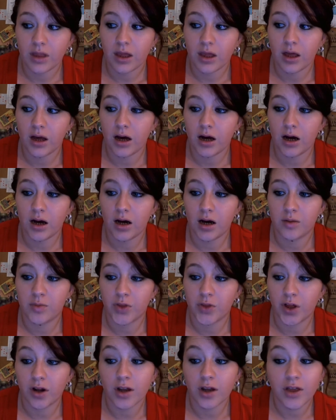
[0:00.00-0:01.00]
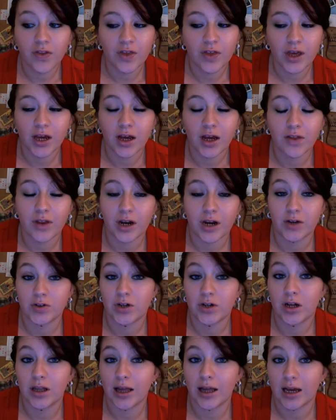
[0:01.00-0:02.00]
The only thing that I do
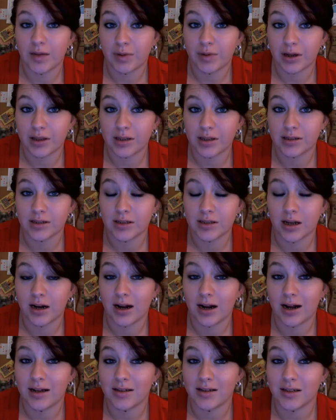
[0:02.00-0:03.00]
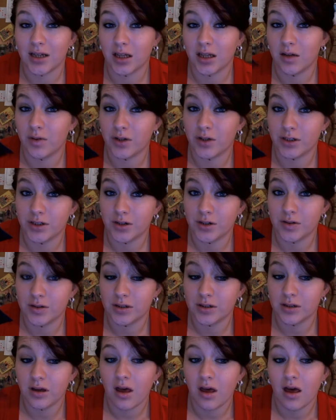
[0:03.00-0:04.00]
not like about this is that it has yellow
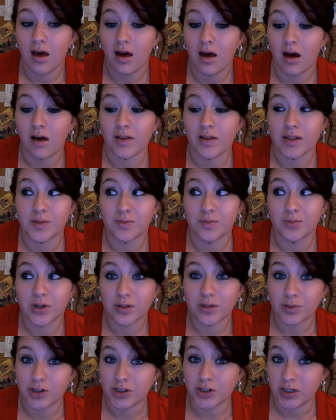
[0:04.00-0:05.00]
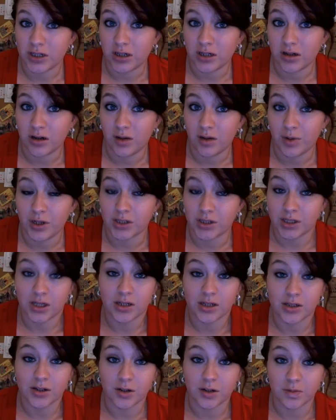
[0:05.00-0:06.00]
undertones. That's pretty much it. I mean, it
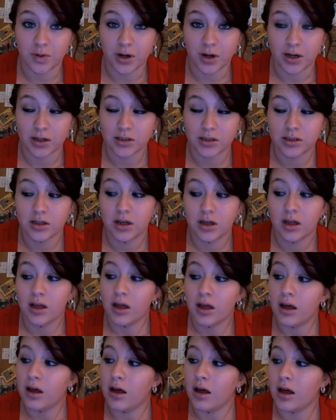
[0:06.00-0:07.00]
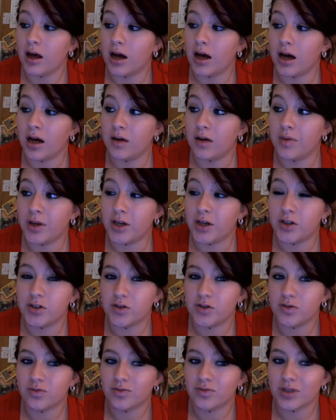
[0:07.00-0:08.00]
is a good product. And you
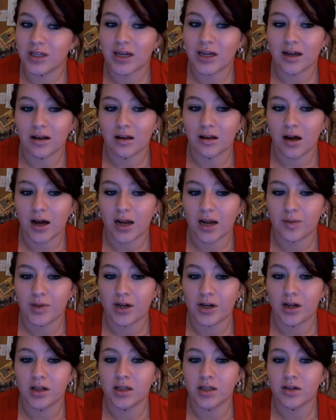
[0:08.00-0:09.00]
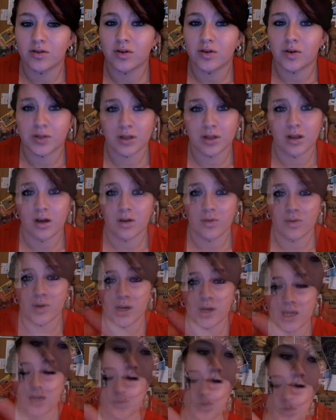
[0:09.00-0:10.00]
do really get a lot. I mean, a little goes a long
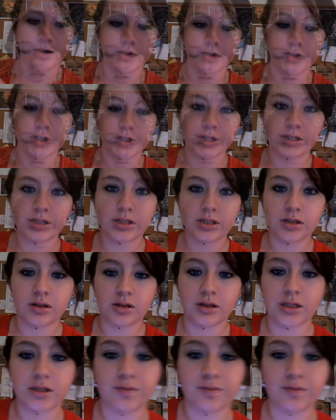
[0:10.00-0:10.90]
way. I mean, just this